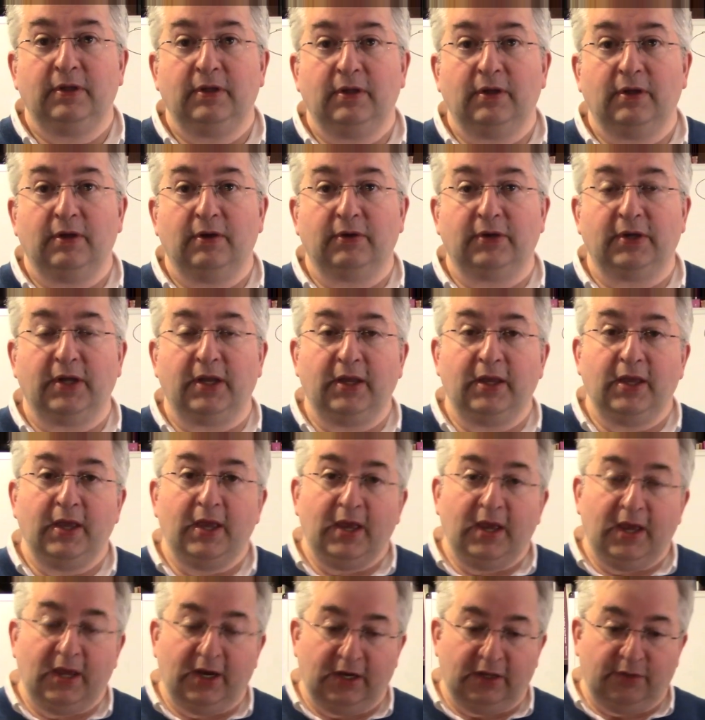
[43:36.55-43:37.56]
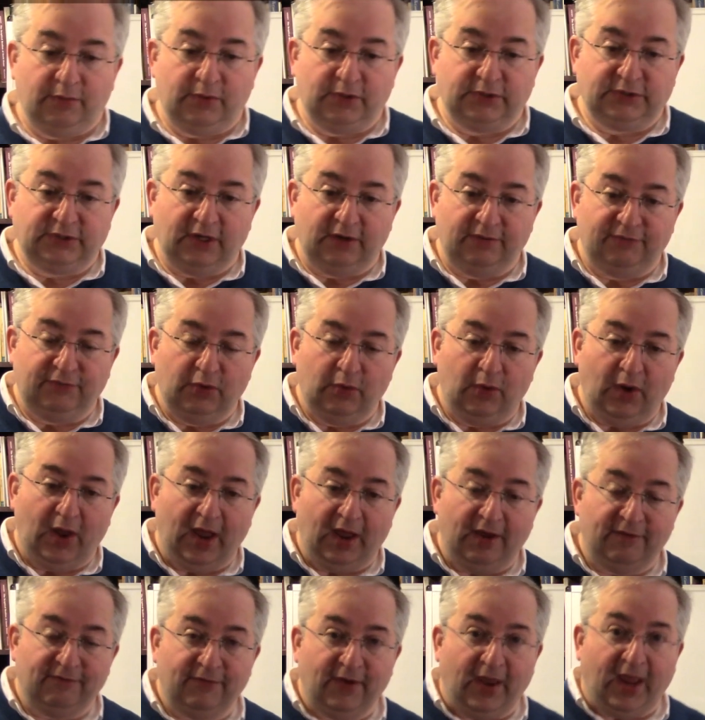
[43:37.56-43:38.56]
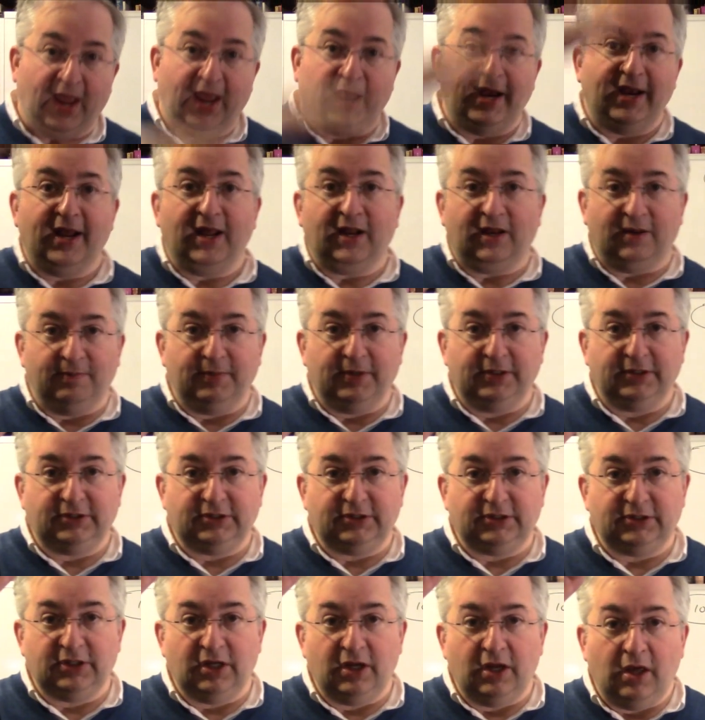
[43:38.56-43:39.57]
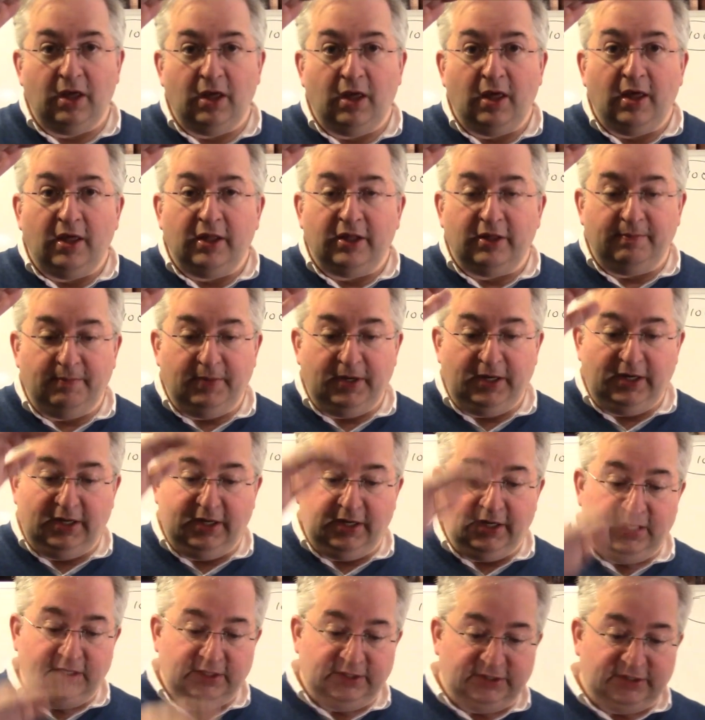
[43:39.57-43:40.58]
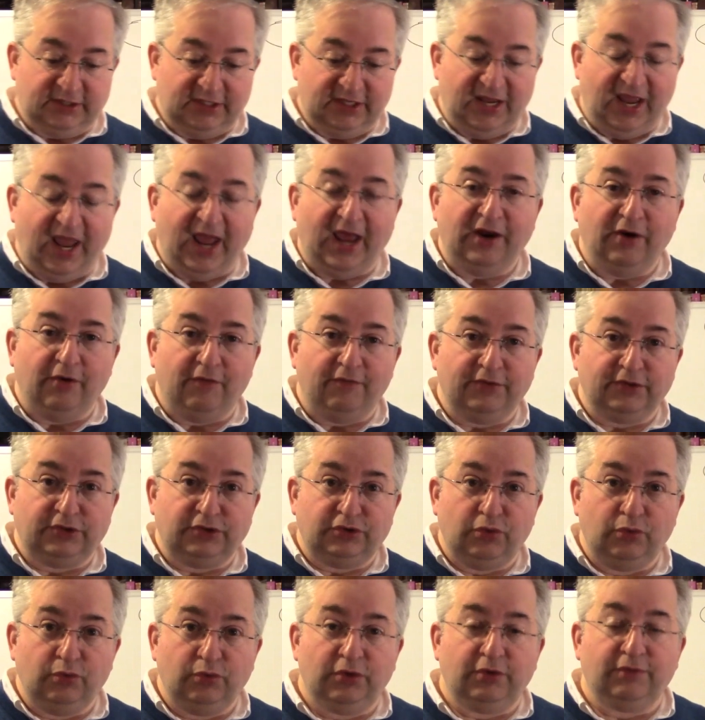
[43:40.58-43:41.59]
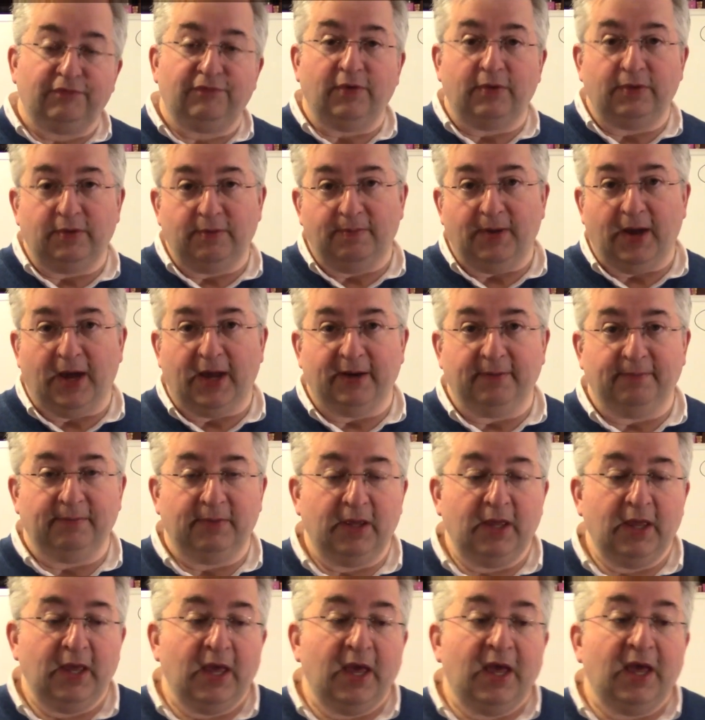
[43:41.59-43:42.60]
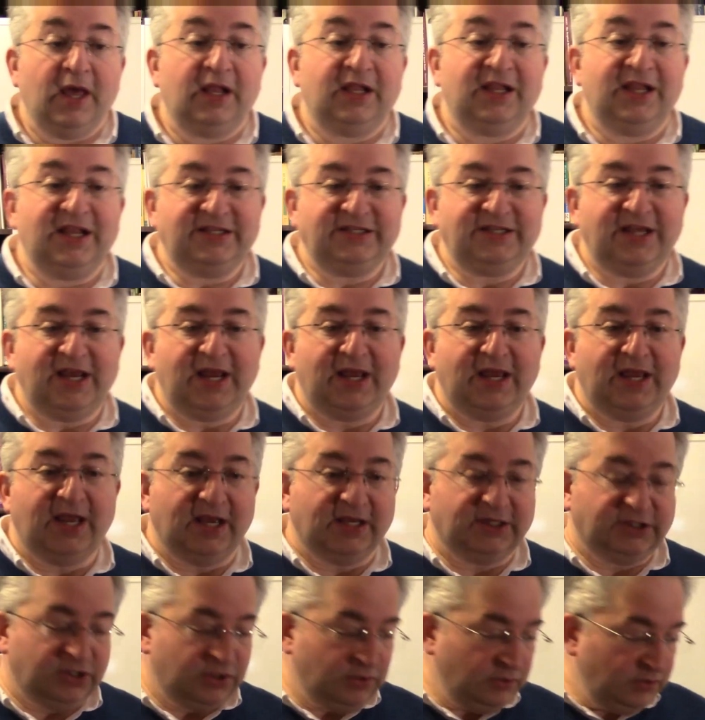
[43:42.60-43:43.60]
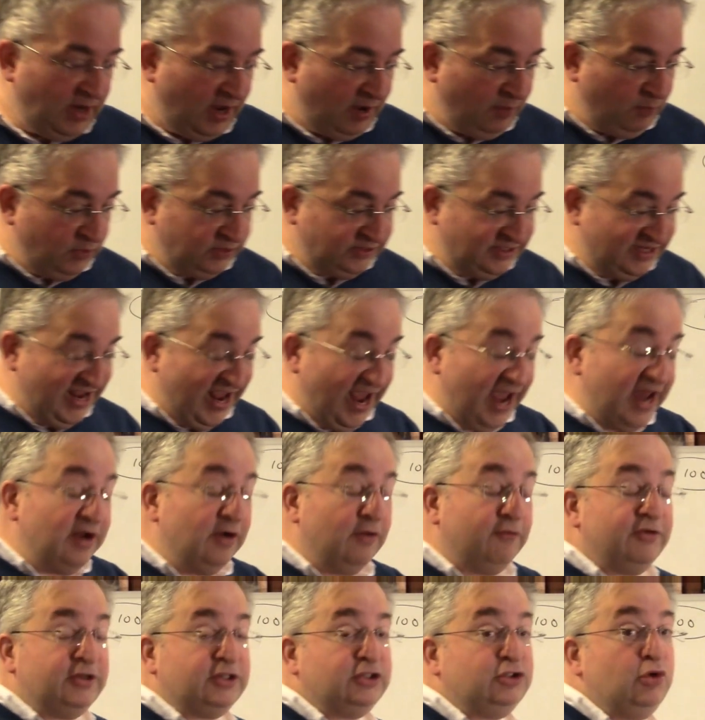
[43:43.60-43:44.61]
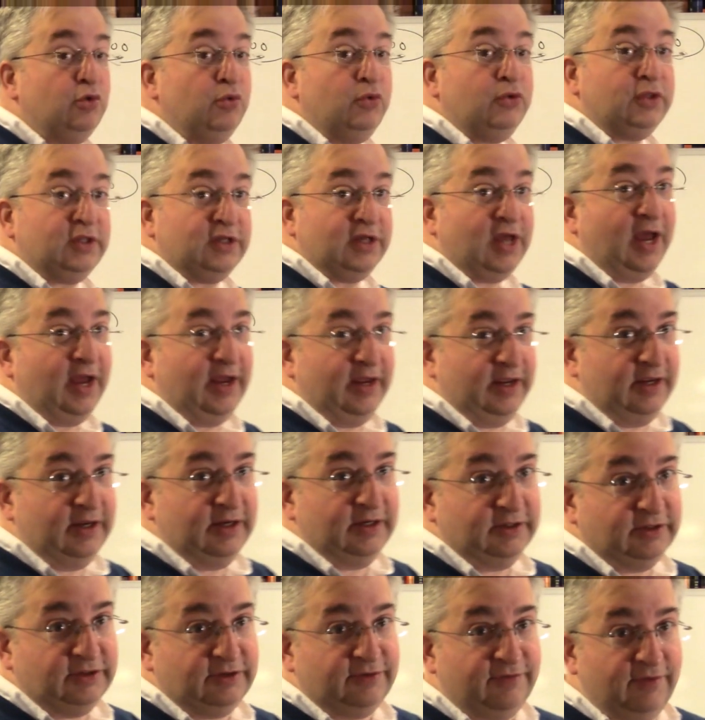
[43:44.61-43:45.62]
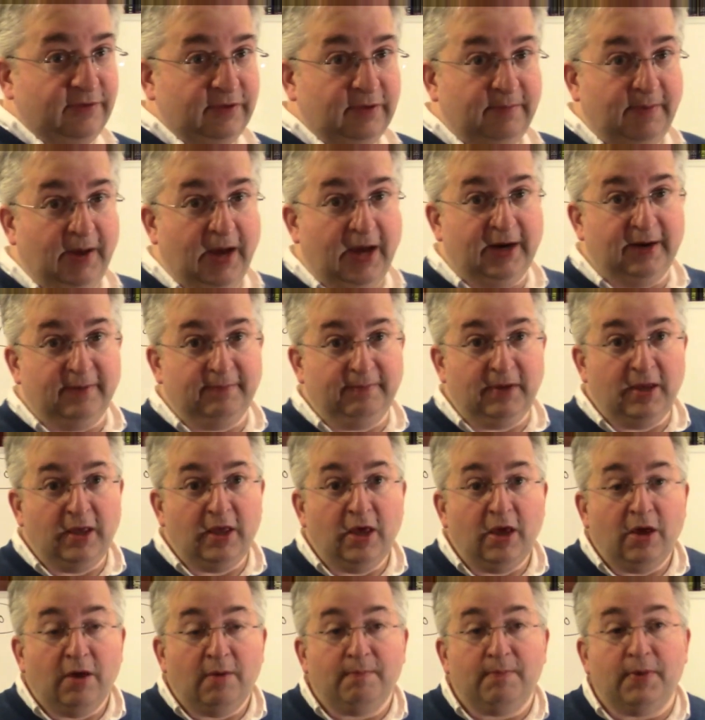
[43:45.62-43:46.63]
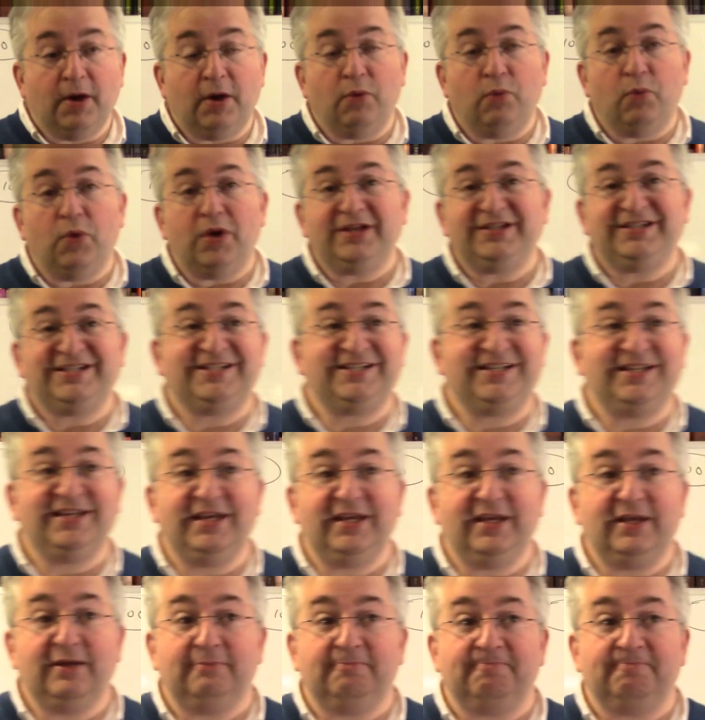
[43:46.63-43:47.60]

Okay? In other words, if you have n elements, the median is the n over 2th from the bottom. Let's say I ask you not what the n over 2th guy is from the bottom, but what's the